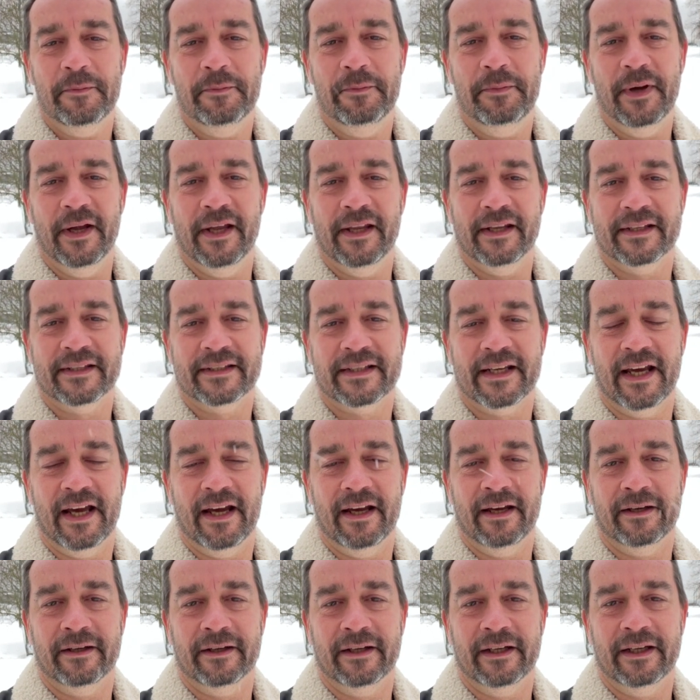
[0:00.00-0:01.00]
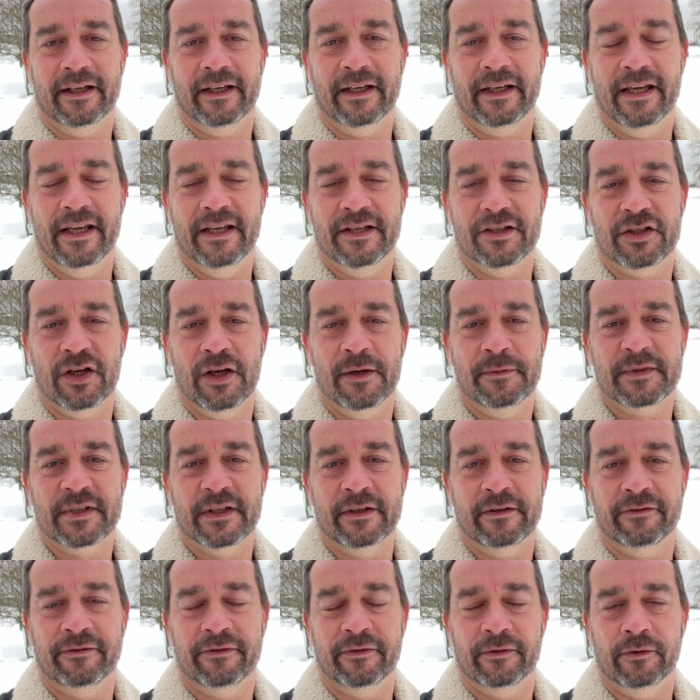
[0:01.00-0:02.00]
But in terms
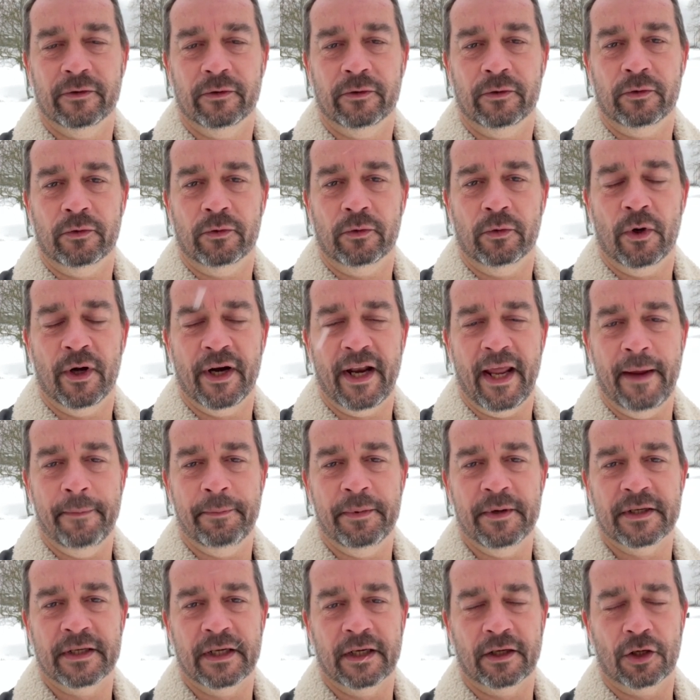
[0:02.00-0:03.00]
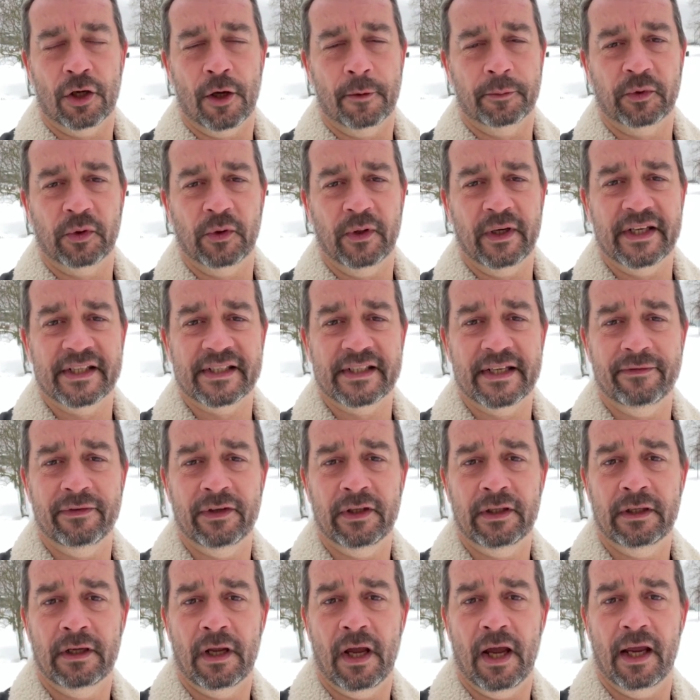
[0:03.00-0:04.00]
of what happened at
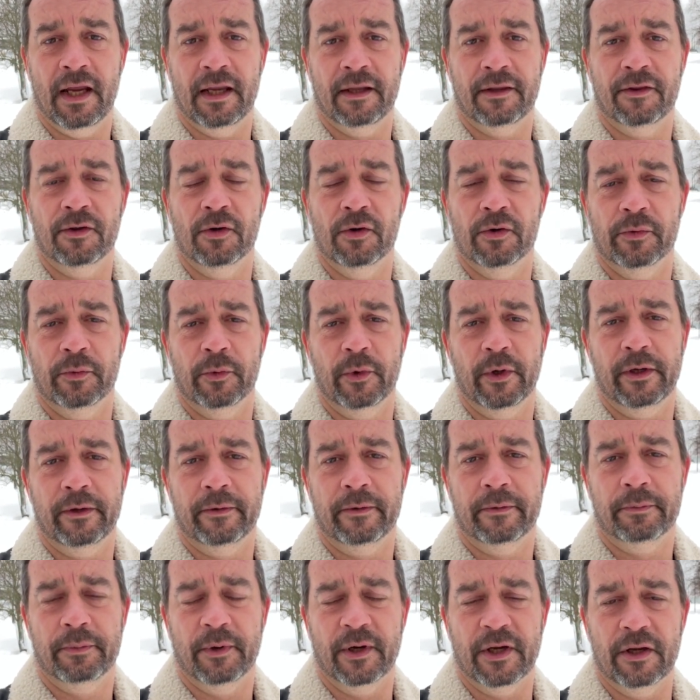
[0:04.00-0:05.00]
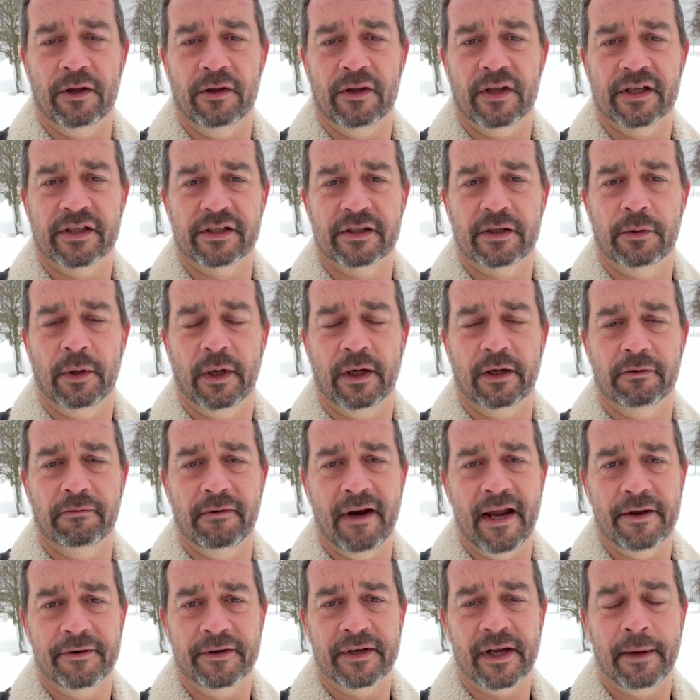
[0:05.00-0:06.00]
COP27, I thought we'd bring you this quick
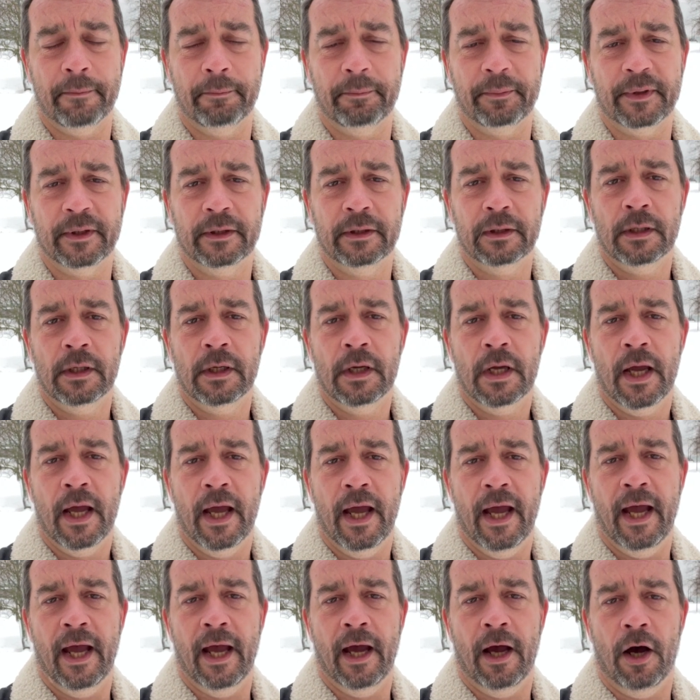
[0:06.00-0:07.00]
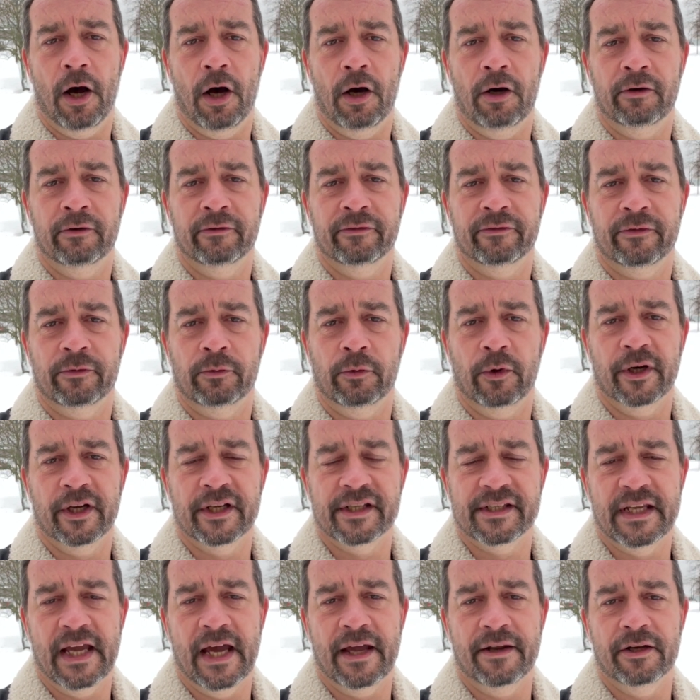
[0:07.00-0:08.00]
roundup of what
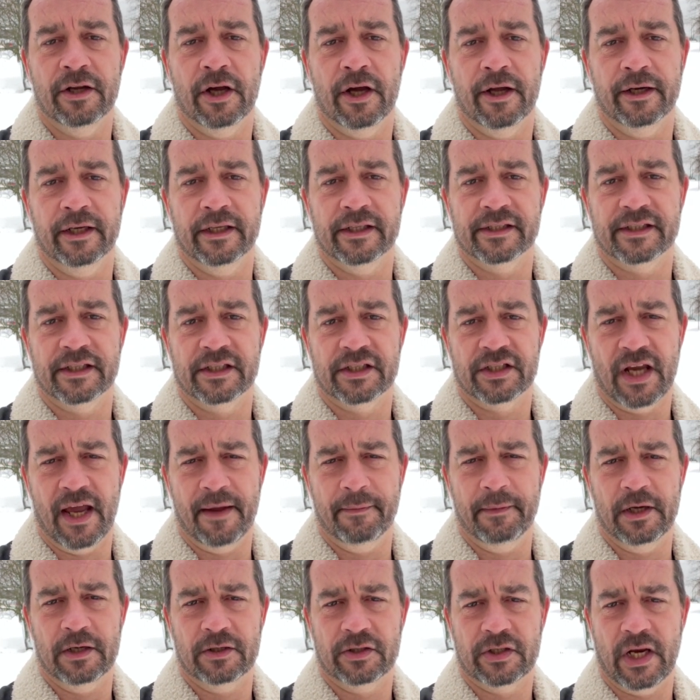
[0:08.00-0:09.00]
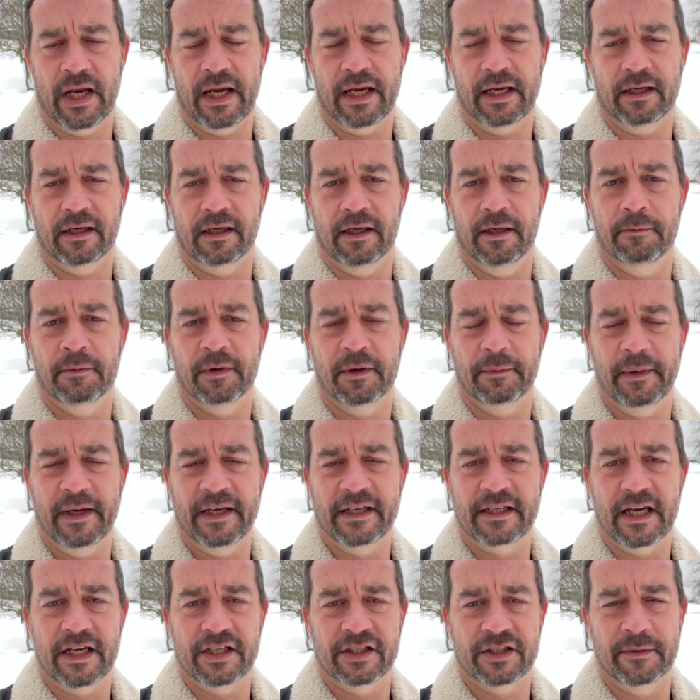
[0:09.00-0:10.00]
is now known as the Sharm El-Sheikh
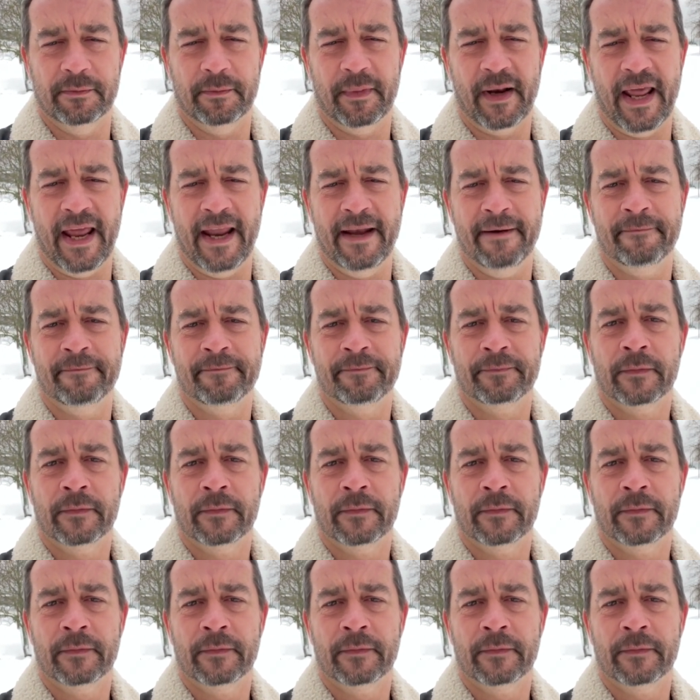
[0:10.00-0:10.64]
Implementation Plan.